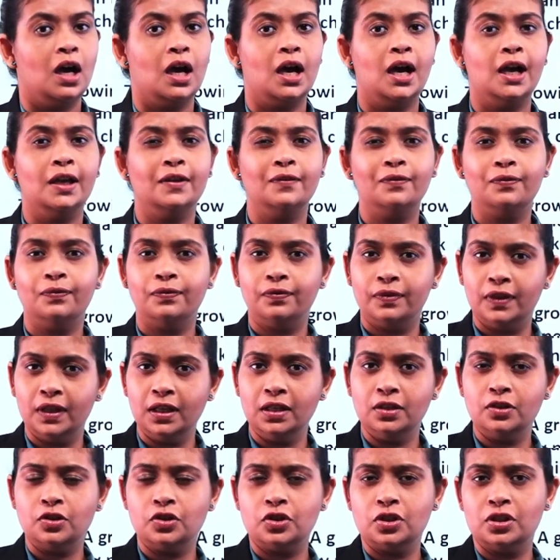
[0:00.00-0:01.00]
I
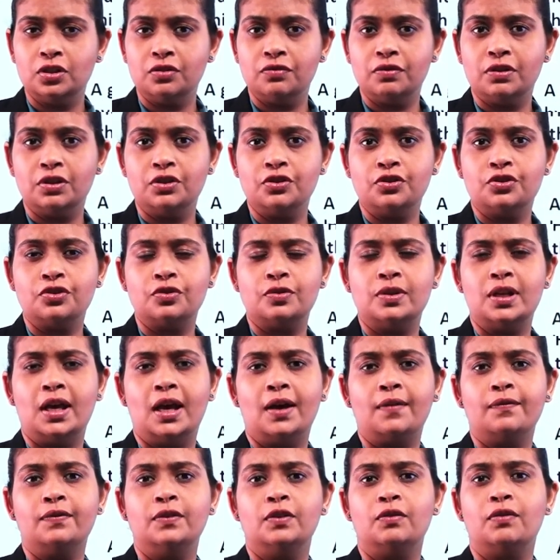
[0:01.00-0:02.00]
think children should
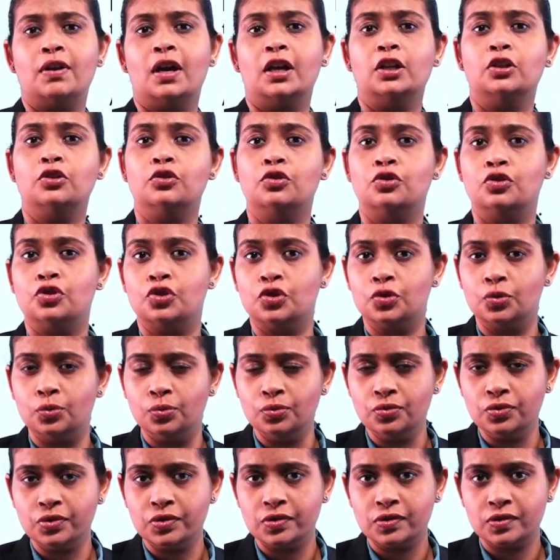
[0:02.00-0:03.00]
have the right to
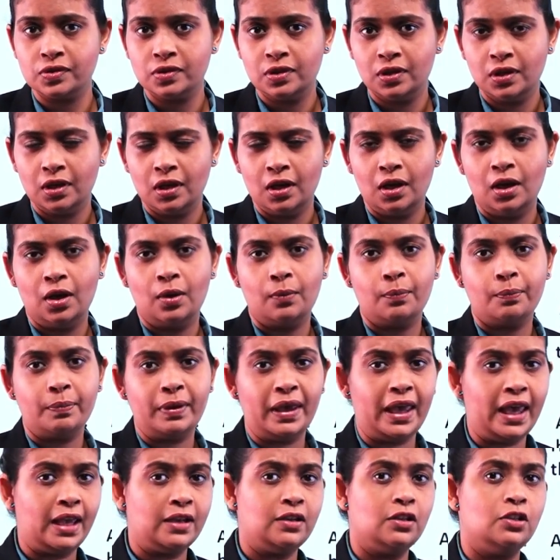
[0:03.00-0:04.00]
choose.
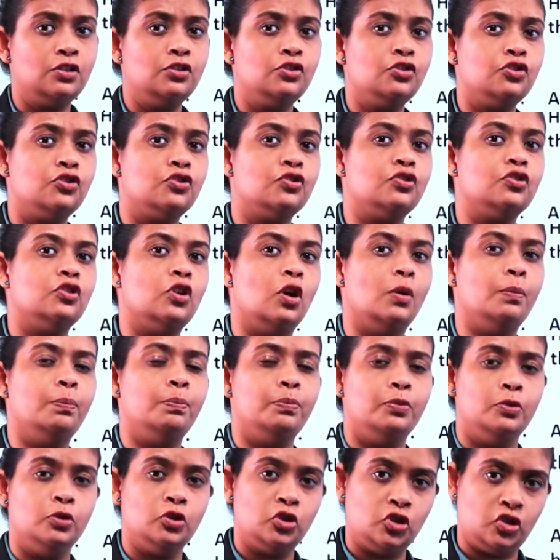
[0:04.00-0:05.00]
Parents should not
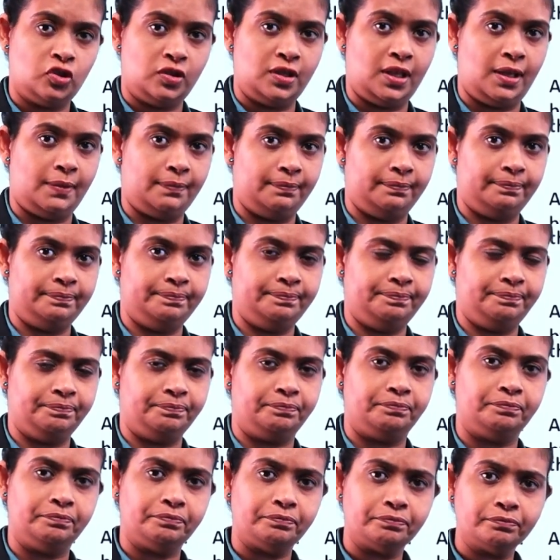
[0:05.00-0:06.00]
push them.
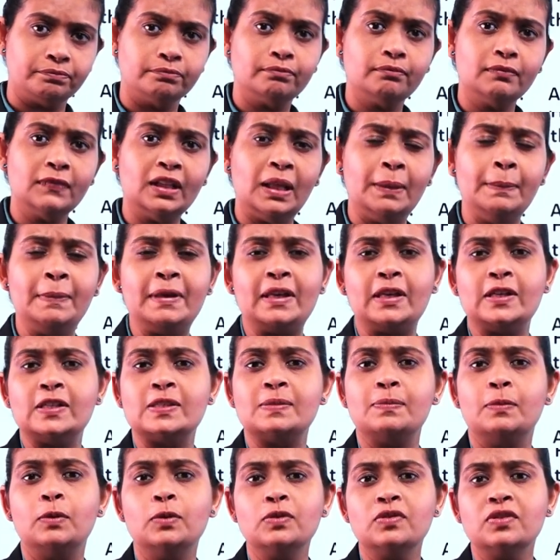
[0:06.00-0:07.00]

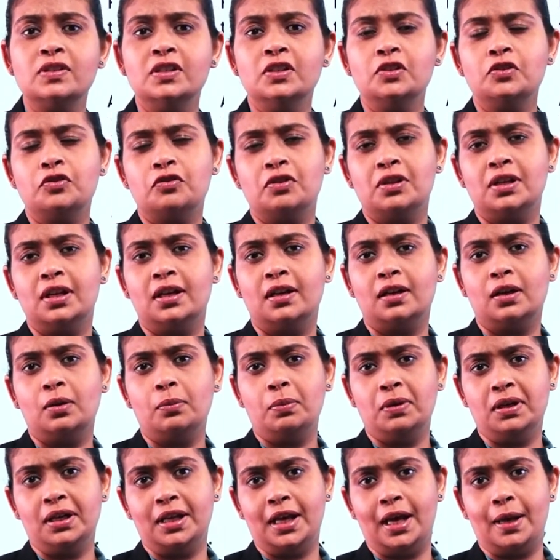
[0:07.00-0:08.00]
Because mostly in Sri Lanka,
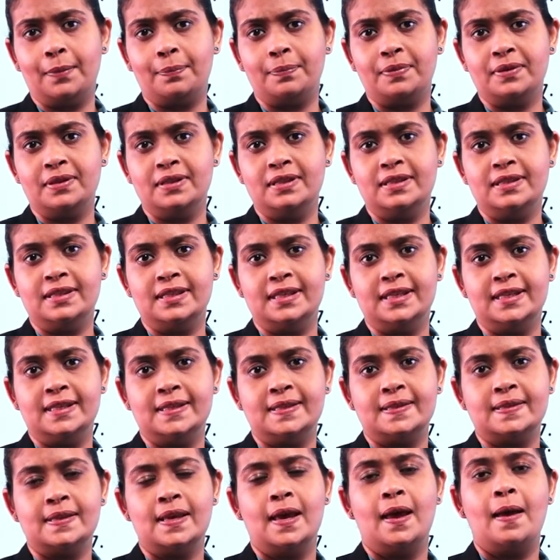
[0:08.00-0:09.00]
what happens
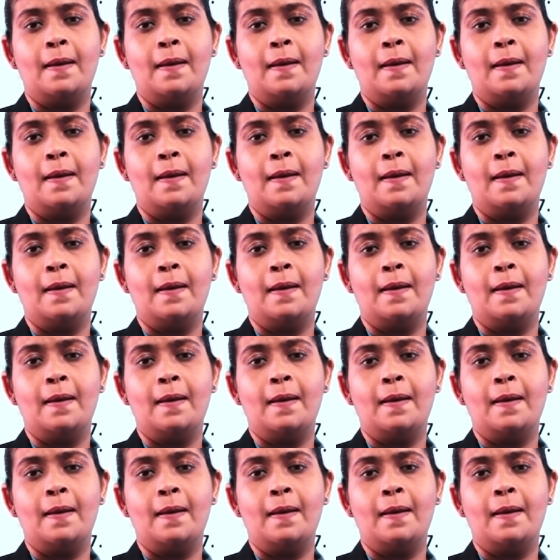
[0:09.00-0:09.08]
is